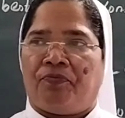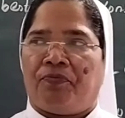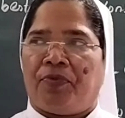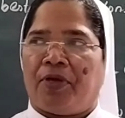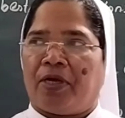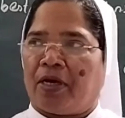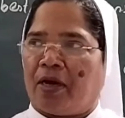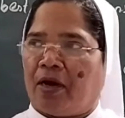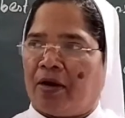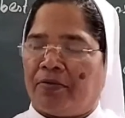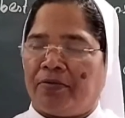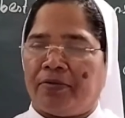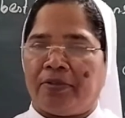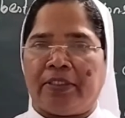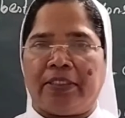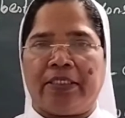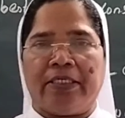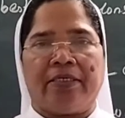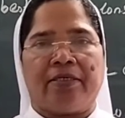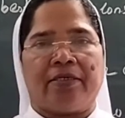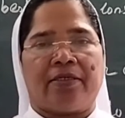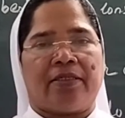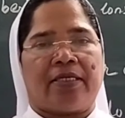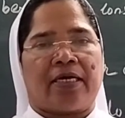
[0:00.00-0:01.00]
We have
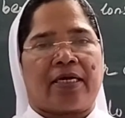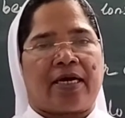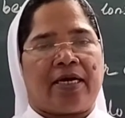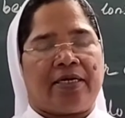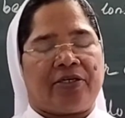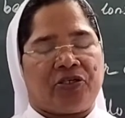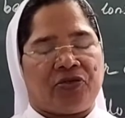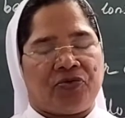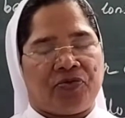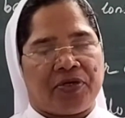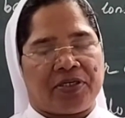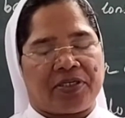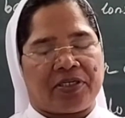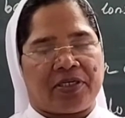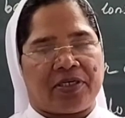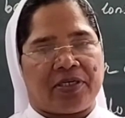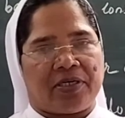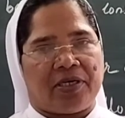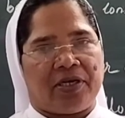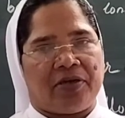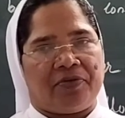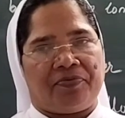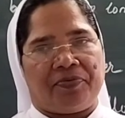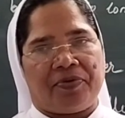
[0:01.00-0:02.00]
need the cultivation.
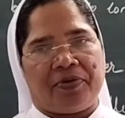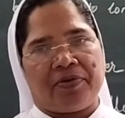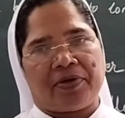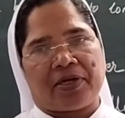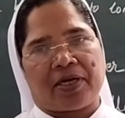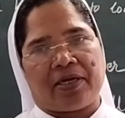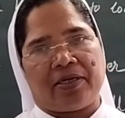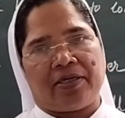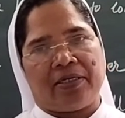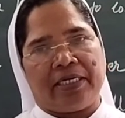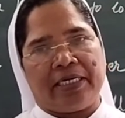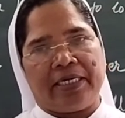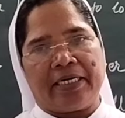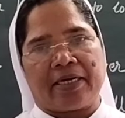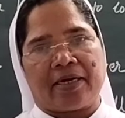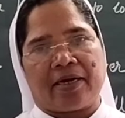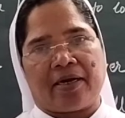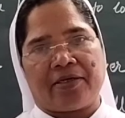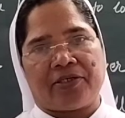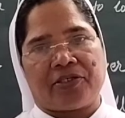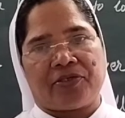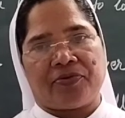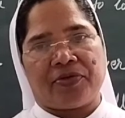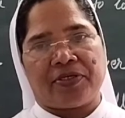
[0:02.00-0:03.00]
If we need
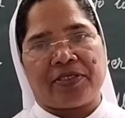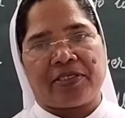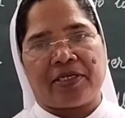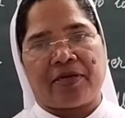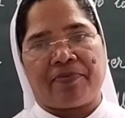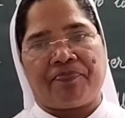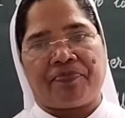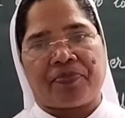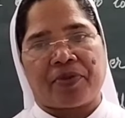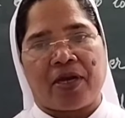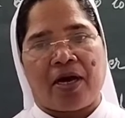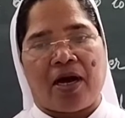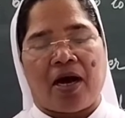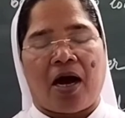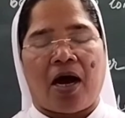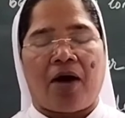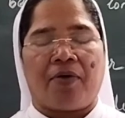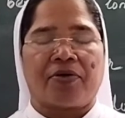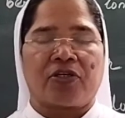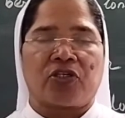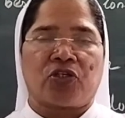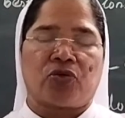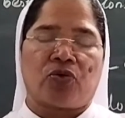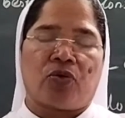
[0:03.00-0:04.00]
cultivation,
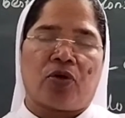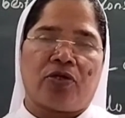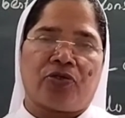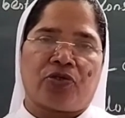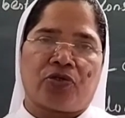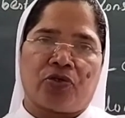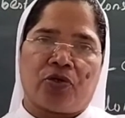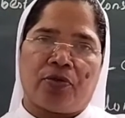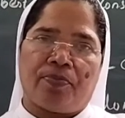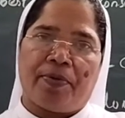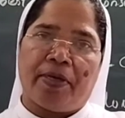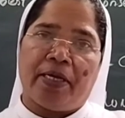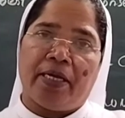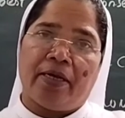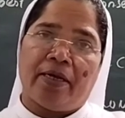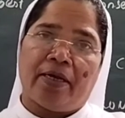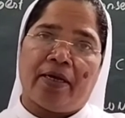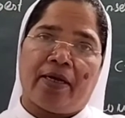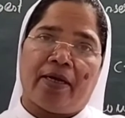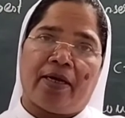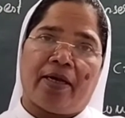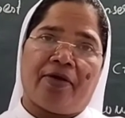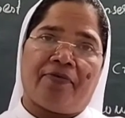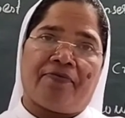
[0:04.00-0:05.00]
our soil should
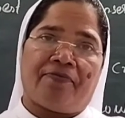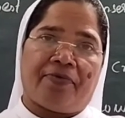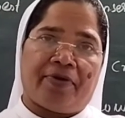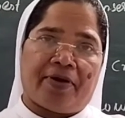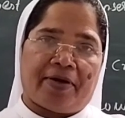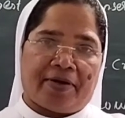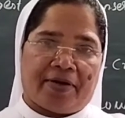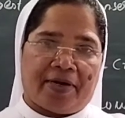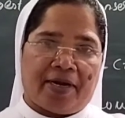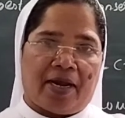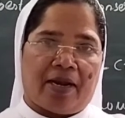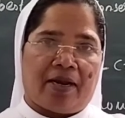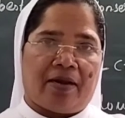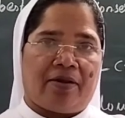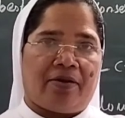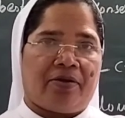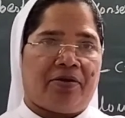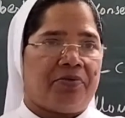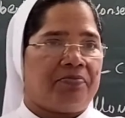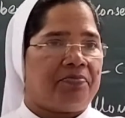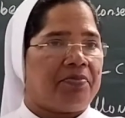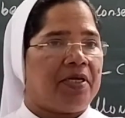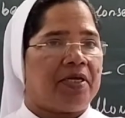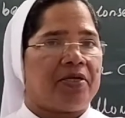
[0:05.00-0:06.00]
be
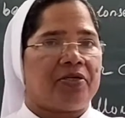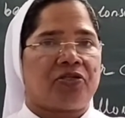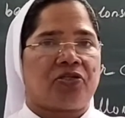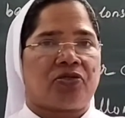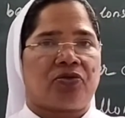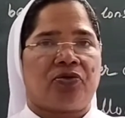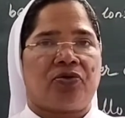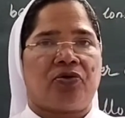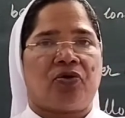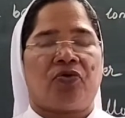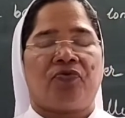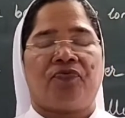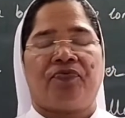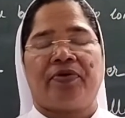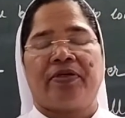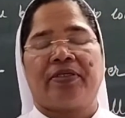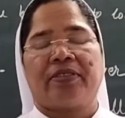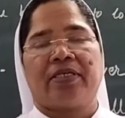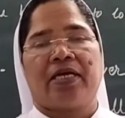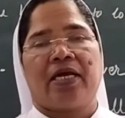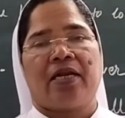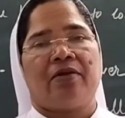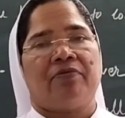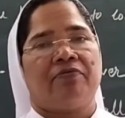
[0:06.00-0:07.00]
fertile. There is no
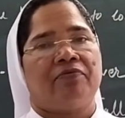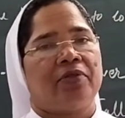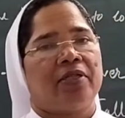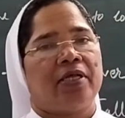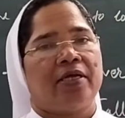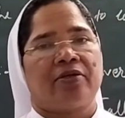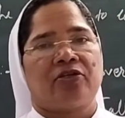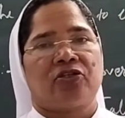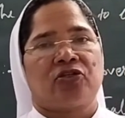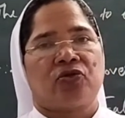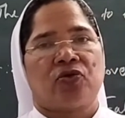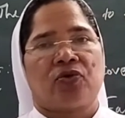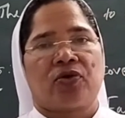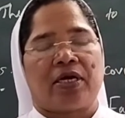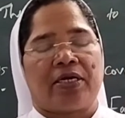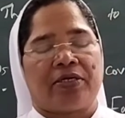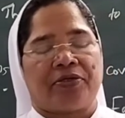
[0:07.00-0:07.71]
fertile, there is no